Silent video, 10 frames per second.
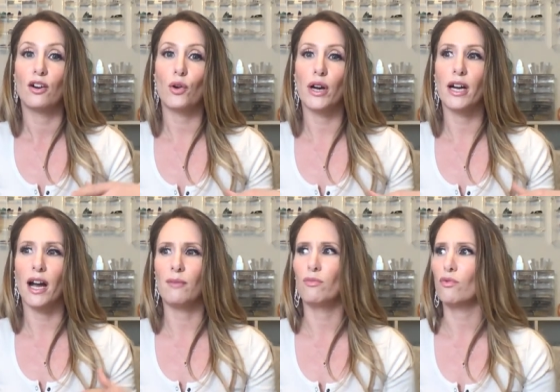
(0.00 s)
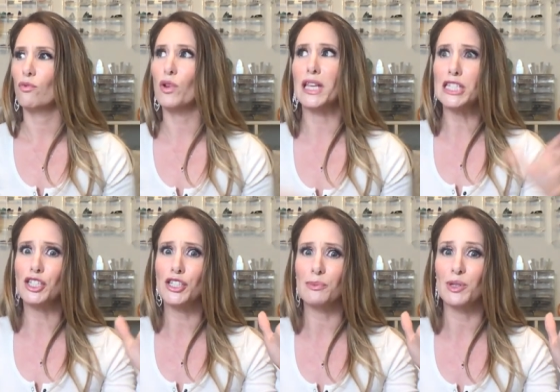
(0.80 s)
or um,
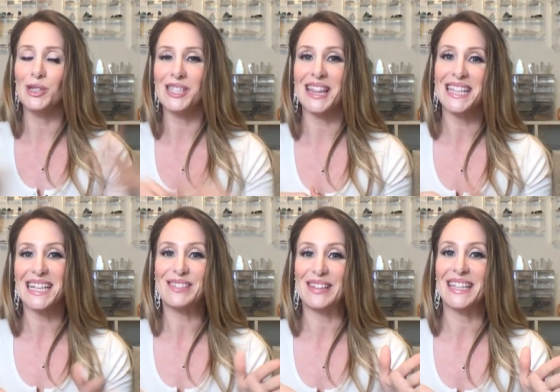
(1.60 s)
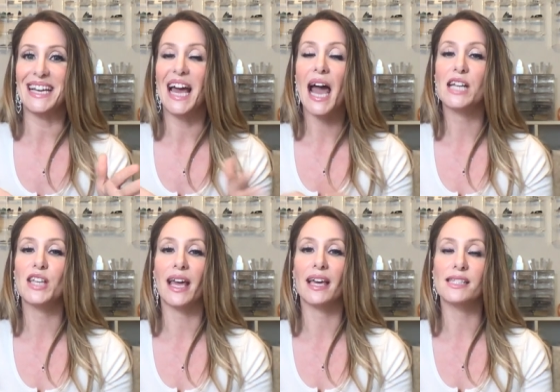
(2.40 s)
relationship goals, I think that's what the
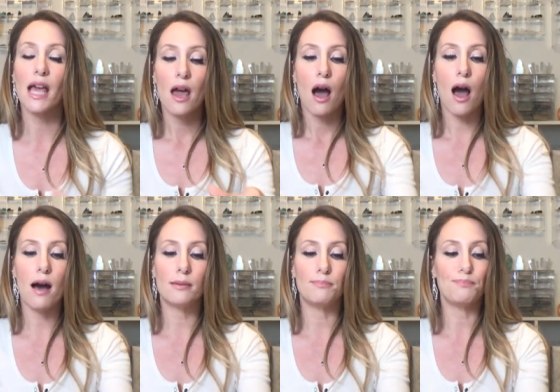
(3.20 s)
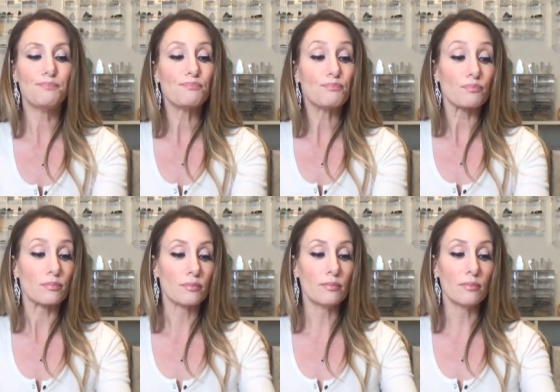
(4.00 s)
hashtag is, um,
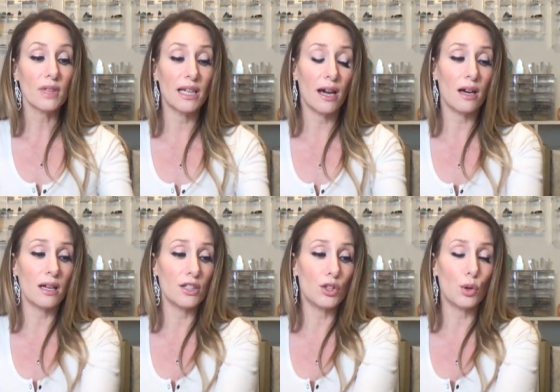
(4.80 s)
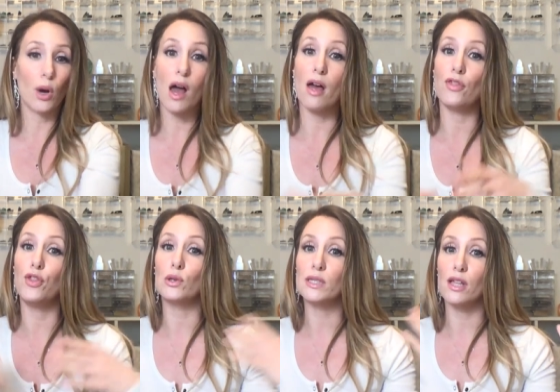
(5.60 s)
you know
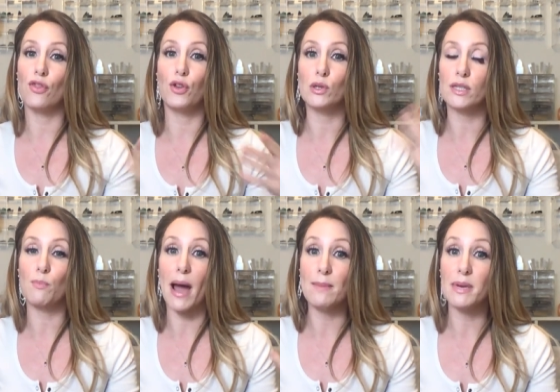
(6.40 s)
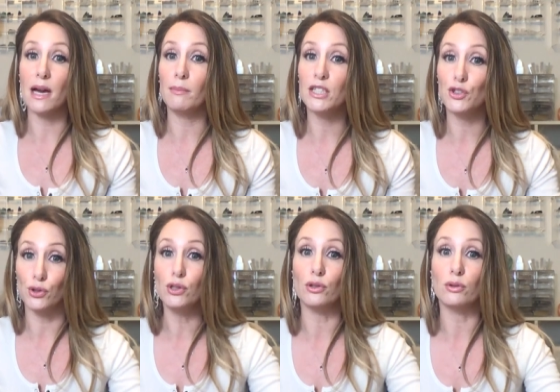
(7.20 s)
those those might be coming
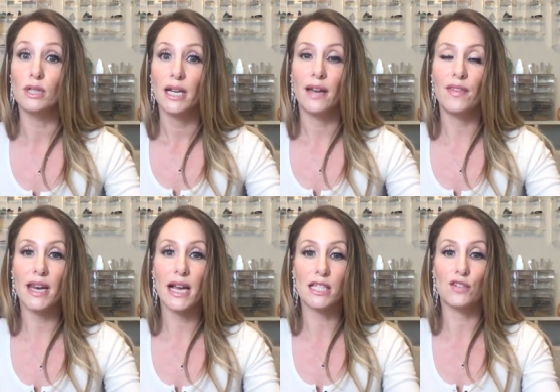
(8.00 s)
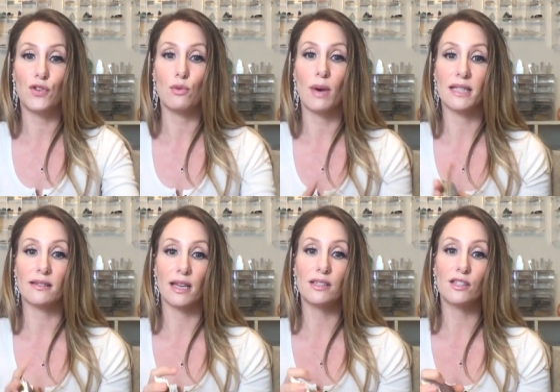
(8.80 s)
true in the next few
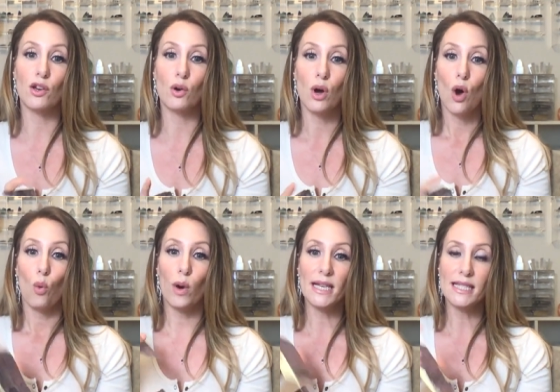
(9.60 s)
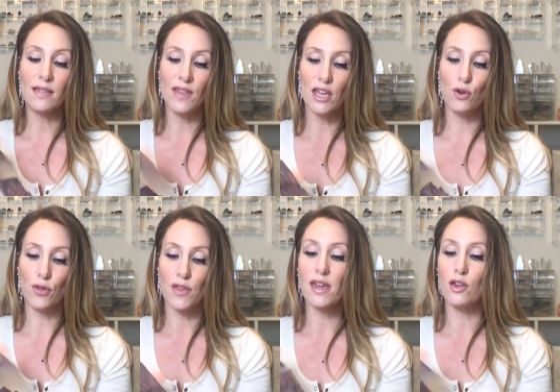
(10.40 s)
months and so what is it that you
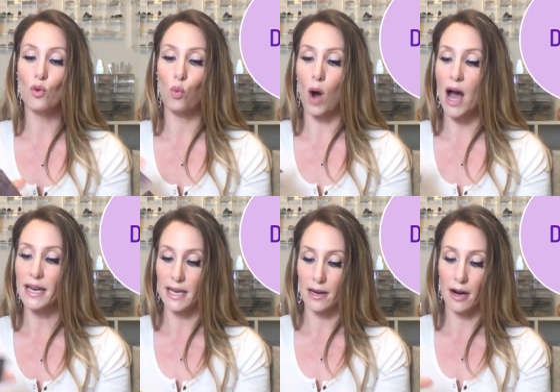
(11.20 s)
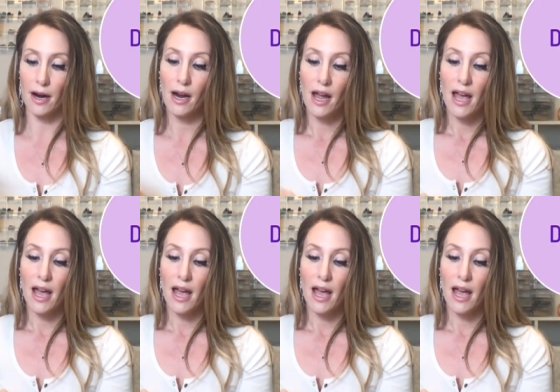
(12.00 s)
think you want here